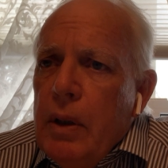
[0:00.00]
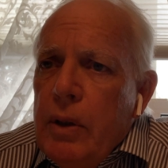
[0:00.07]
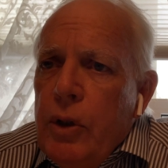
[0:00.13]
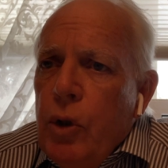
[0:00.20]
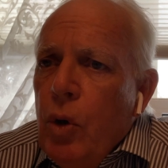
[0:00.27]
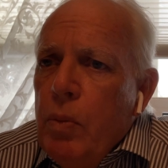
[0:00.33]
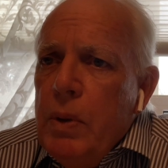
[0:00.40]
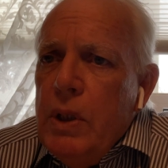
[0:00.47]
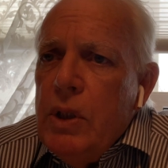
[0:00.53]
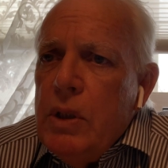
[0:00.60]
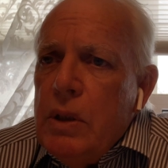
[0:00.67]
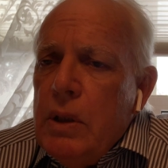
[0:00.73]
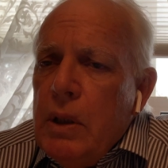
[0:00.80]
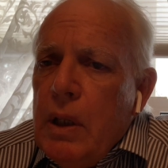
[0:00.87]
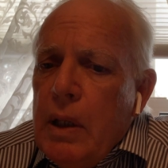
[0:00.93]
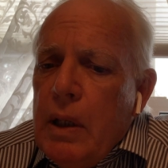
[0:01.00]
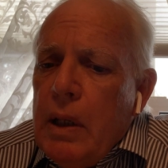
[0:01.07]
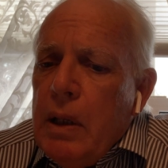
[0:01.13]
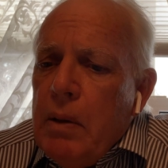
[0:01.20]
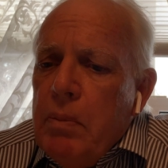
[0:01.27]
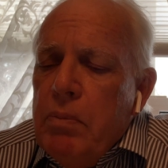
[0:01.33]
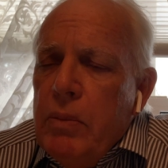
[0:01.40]
Humans
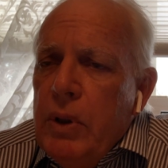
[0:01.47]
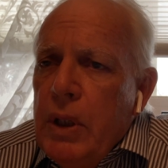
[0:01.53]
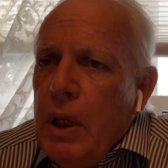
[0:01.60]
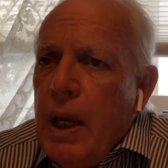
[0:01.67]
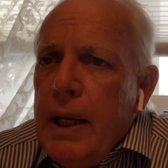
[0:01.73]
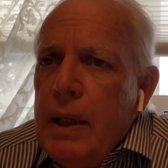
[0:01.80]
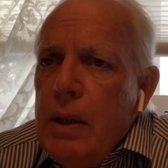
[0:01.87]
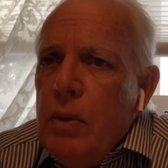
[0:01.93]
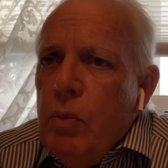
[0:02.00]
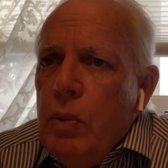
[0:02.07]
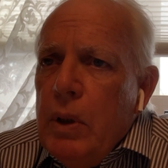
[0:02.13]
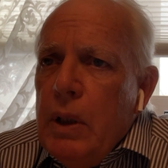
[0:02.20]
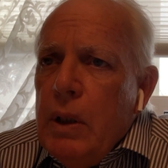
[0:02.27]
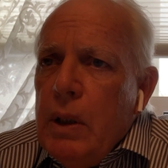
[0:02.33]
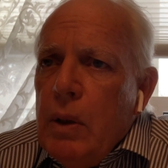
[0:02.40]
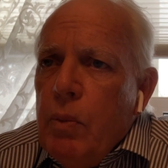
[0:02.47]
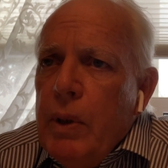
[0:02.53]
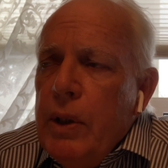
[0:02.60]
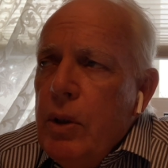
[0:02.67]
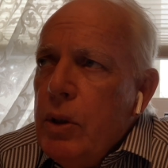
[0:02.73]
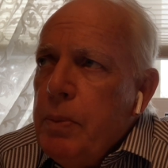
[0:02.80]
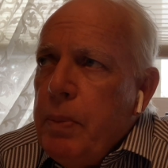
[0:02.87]
unite
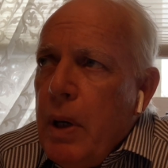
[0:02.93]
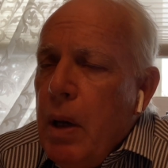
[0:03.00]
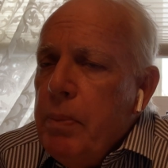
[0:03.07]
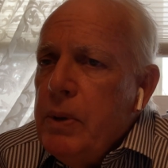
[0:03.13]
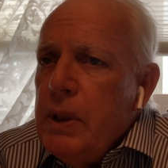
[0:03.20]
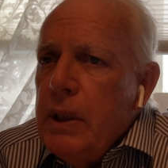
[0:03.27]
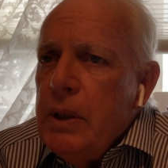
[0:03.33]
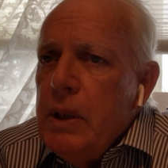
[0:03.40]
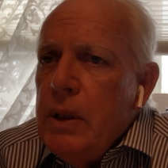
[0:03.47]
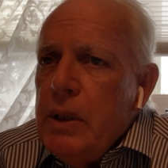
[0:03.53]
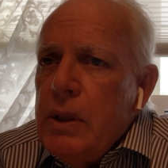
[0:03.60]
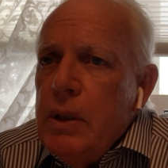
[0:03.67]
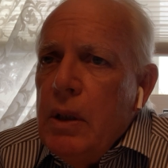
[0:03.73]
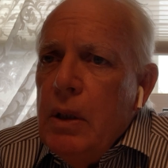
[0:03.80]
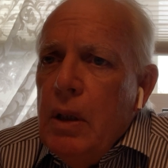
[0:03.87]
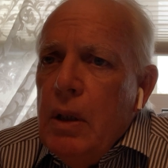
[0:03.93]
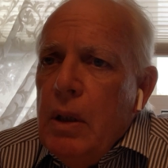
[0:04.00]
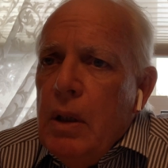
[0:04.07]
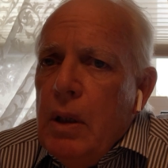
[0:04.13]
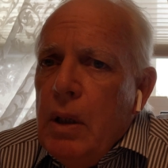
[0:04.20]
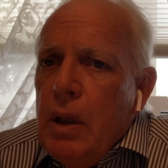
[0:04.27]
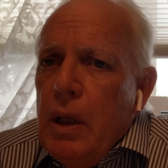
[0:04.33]
when there's problems like this.
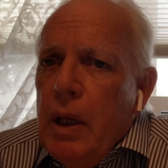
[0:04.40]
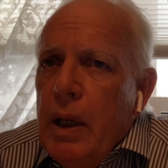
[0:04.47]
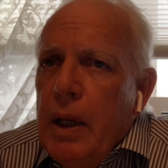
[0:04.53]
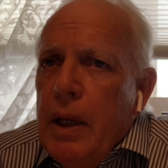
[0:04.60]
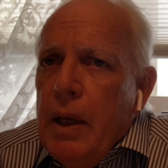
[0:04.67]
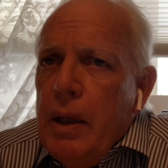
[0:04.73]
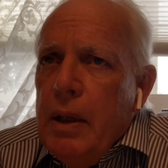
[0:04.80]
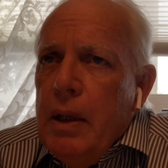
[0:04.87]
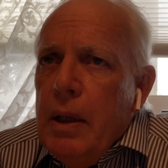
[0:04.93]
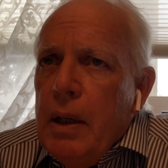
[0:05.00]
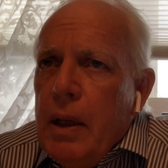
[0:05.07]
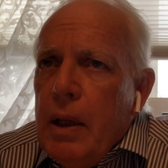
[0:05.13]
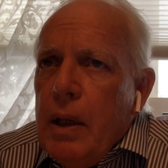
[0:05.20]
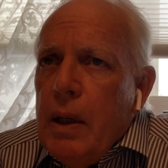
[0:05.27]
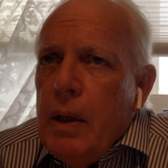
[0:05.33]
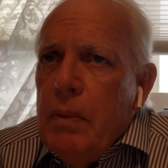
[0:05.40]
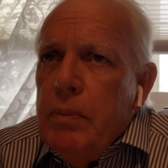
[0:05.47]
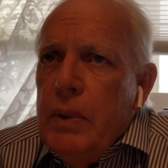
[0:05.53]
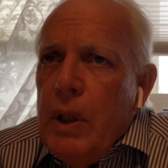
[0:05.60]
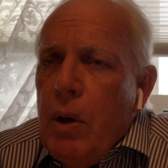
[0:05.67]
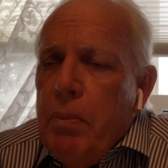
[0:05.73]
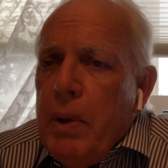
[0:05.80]
And,
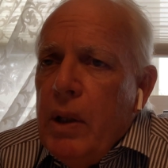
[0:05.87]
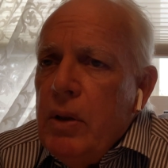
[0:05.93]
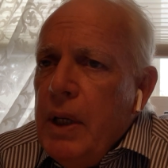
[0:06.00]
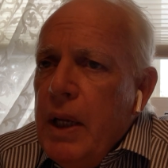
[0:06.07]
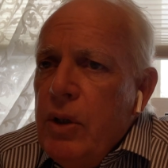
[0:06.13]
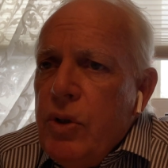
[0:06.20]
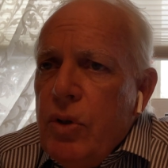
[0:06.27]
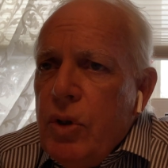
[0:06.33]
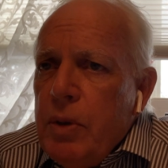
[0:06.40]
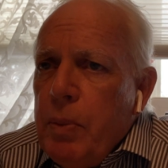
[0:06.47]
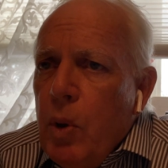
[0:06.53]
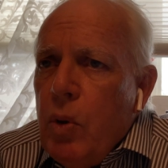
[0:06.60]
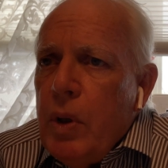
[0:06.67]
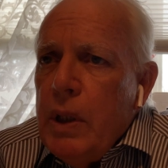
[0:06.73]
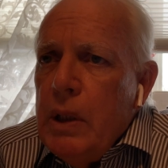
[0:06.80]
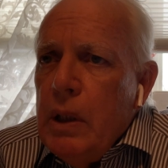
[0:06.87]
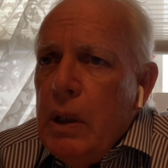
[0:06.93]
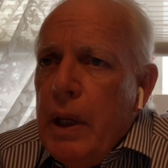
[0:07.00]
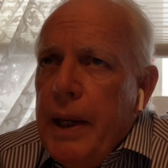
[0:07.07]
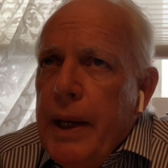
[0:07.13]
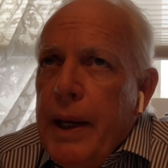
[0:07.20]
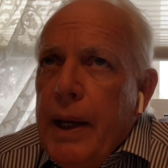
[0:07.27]
Mother Nature has spoken
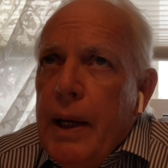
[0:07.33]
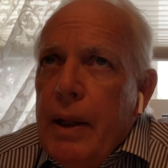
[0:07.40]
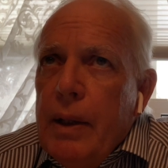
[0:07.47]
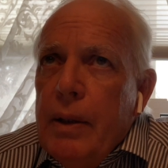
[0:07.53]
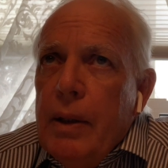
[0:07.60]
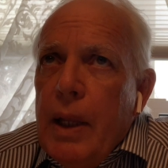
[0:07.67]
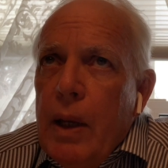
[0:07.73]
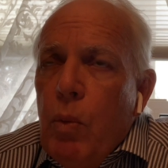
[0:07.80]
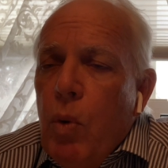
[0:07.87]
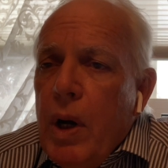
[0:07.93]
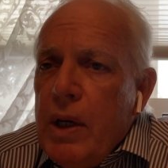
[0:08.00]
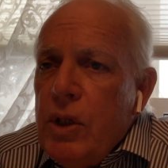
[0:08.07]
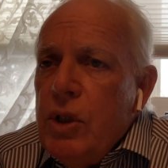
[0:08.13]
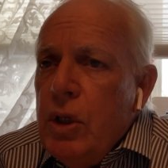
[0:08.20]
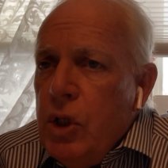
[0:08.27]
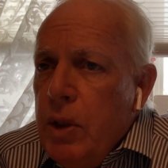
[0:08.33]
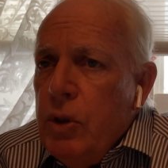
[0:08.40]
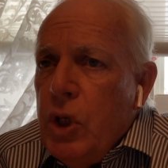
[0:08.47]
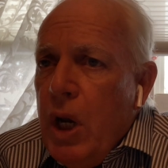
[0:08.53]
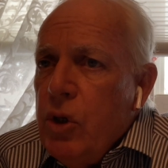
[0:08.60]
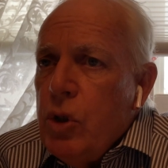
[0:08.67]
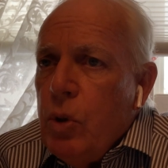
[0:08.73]
and they want us to
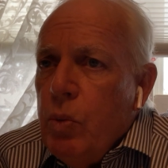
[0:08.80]
change our